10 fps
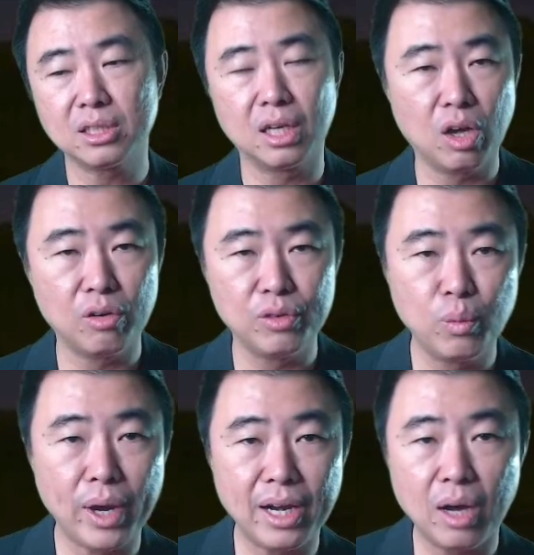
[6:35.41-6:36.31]
a lot of you
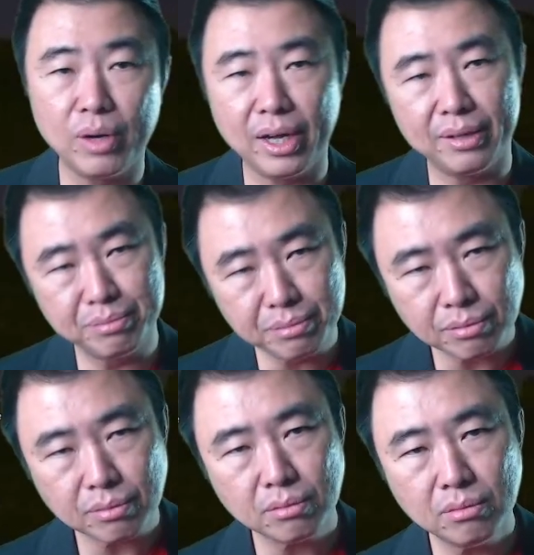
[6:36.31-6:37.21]
went out and
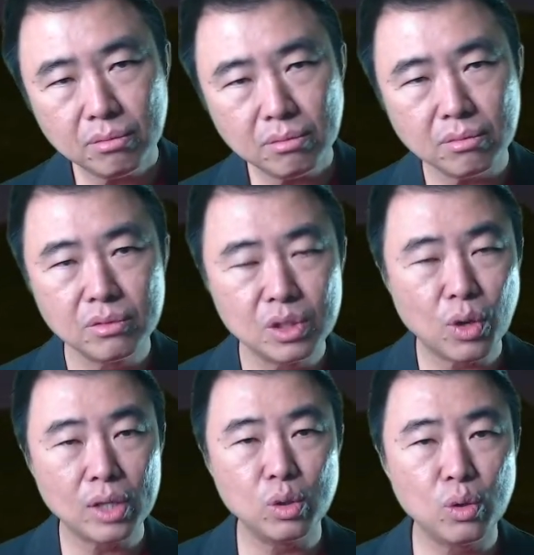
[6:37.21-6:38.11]

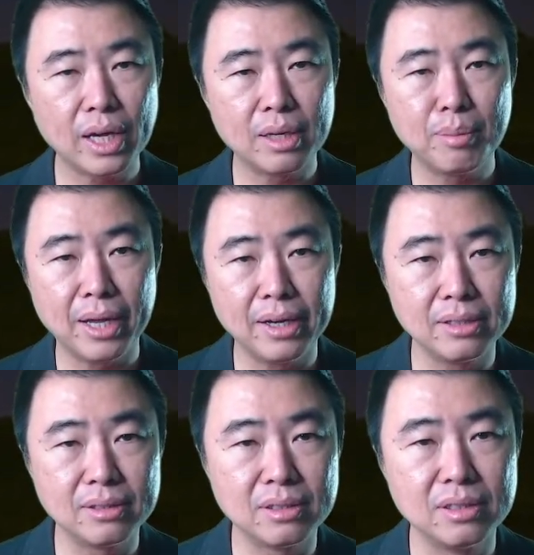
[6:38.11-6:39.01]
tried to look at the
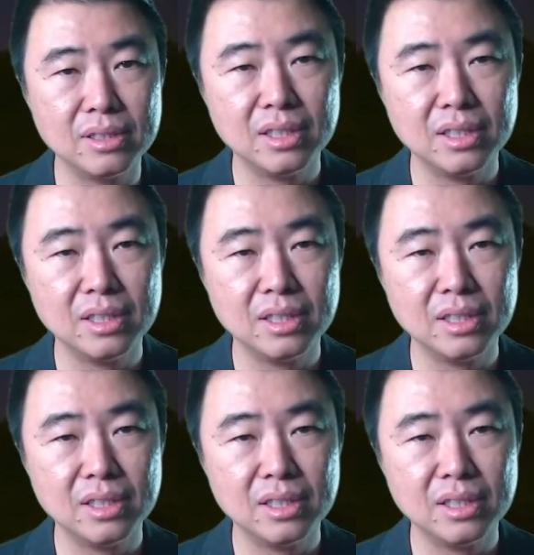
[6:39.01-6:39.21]
planets.